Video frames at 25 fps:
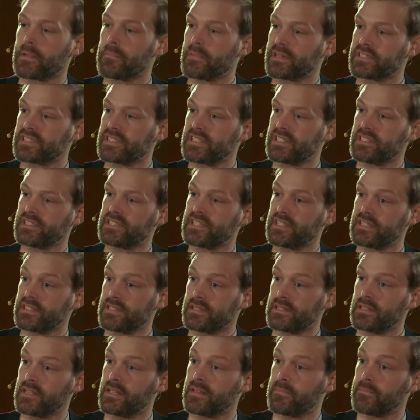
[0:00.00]
But
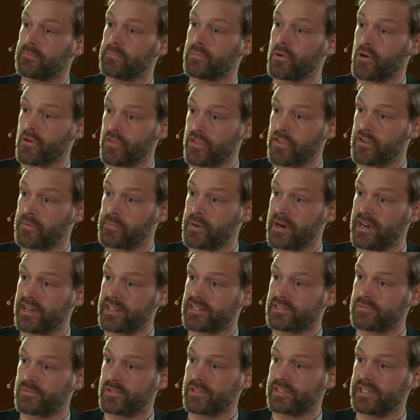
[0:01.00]
both your
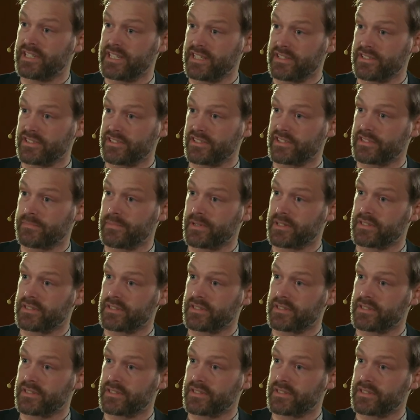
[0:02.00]
parents were teachers,